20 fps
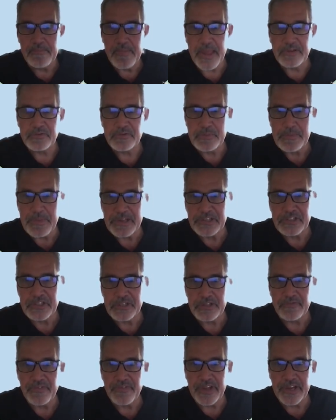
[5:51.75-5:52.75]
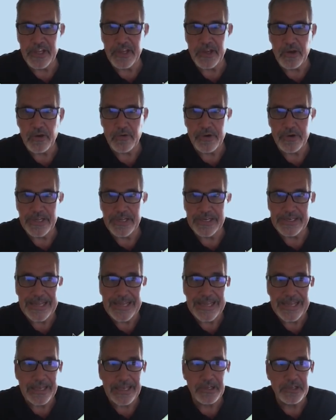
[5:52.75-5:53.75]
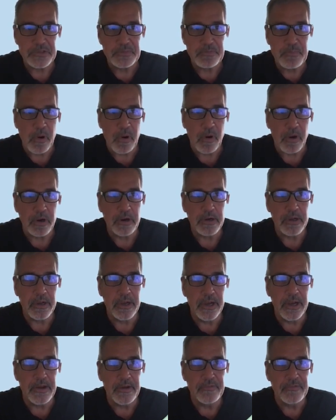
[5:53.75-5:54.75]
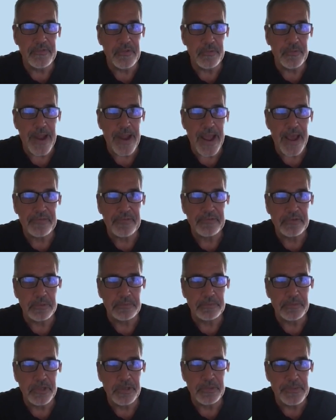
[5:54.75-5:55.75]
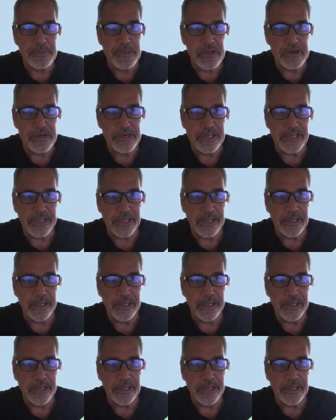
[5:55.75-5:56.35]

As we mentioned in the video, it is part of the Rathdrum community.